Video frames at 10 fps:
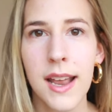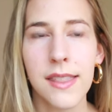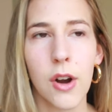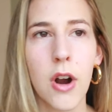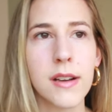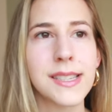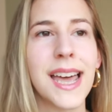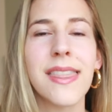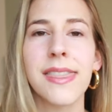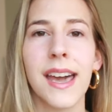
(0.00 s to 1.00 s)
There are
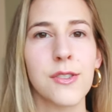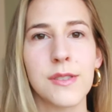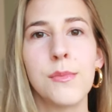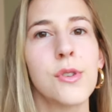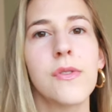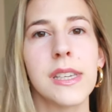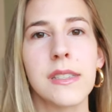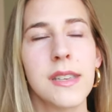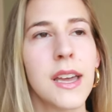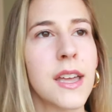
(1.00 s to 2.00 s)
10,000
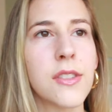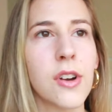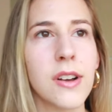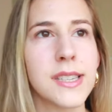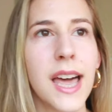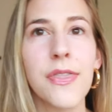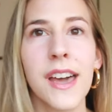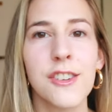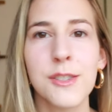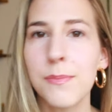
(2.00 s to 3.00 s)
movies there are
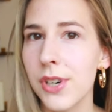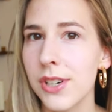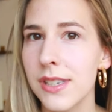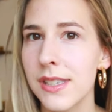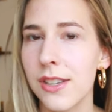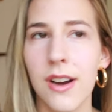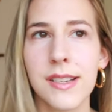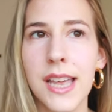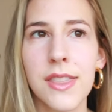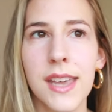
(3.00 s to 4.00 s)
10,000 books, there are
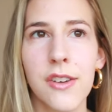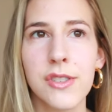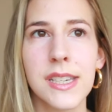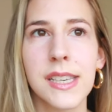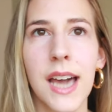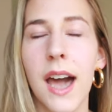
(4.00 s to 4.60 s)
10,000,